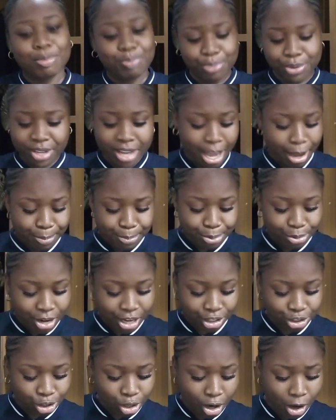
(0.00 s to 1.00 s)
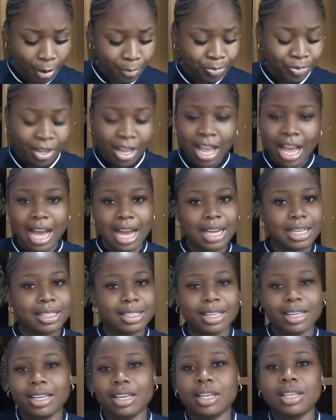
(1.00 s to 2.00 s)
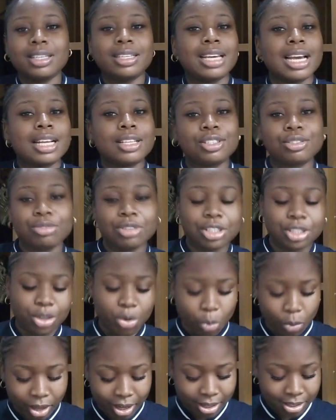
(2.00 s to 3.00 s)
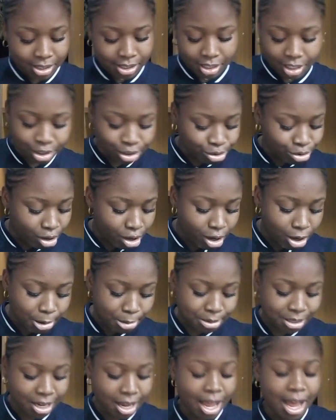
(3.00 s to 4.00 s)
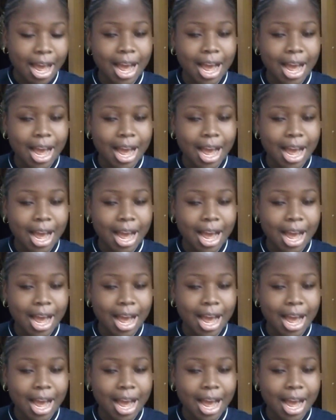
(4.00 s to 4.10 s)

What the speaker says: peer pressure and the get rich quick syndromes